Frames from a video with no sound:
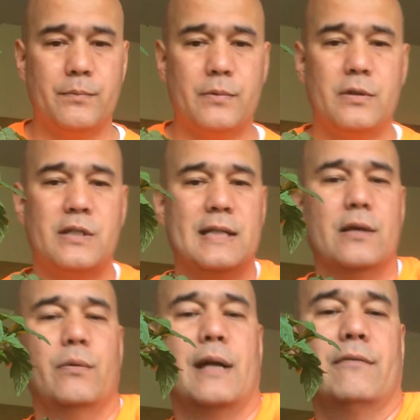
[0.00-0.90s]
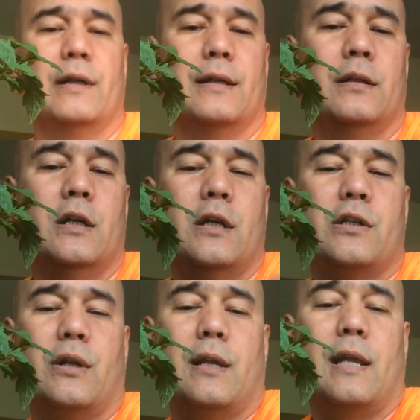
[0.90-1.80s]
seed or whatever in.
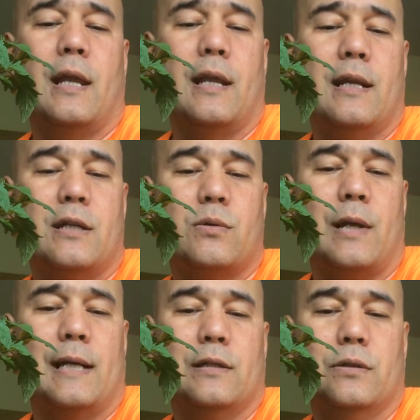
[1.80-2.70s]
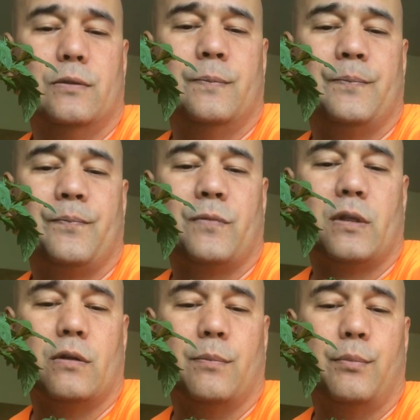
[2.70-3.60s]
So, and here's what I do.
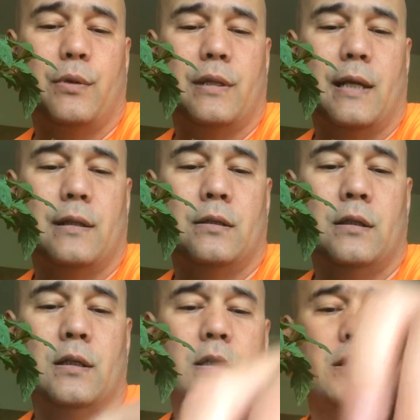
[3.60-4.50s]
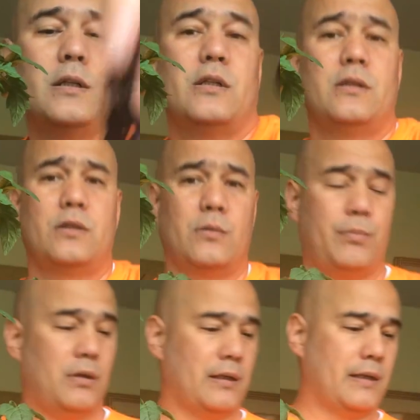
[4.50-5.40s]
I'll put that
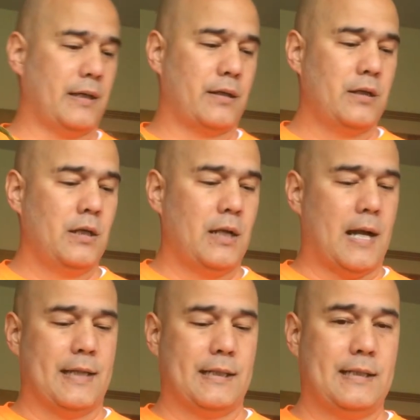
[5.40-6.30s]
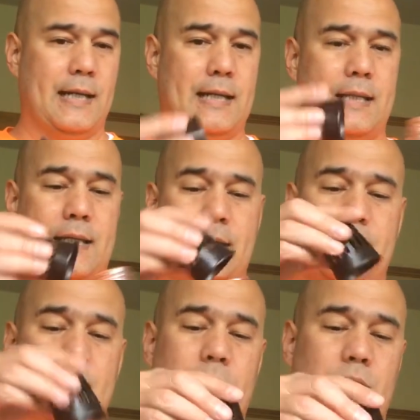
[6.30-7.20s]
plug there. I just take
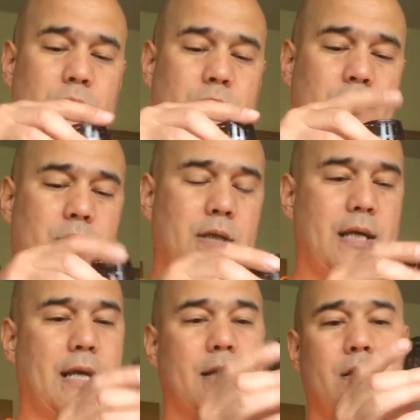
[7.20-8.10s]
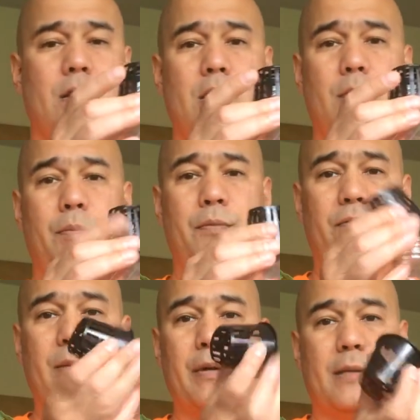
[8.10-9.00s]
this and
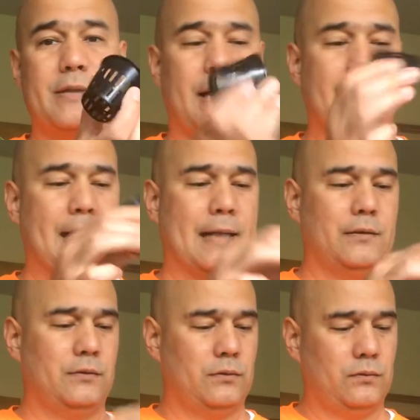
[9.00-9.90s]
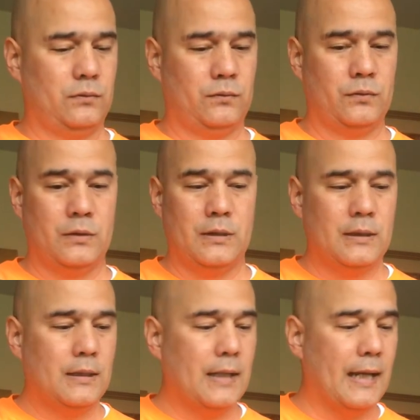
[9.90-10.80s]
flip it upside down,
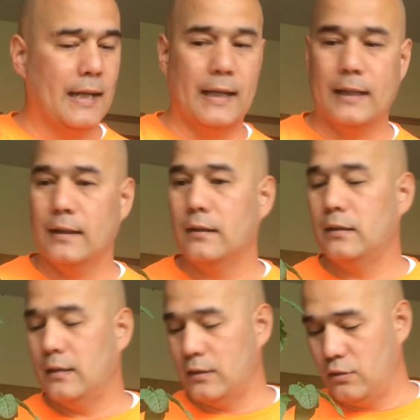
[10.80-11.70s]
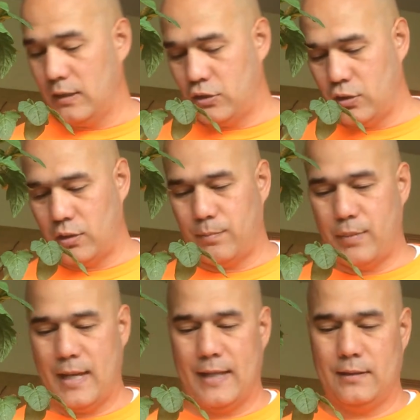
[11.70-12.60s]
and then you get your
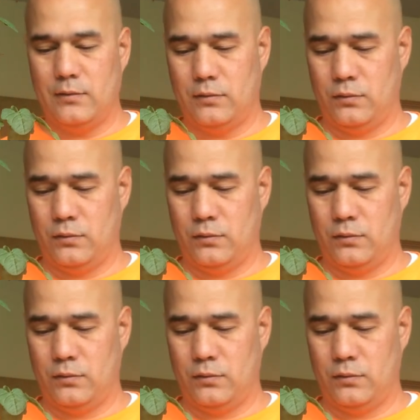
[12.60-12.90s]
pen.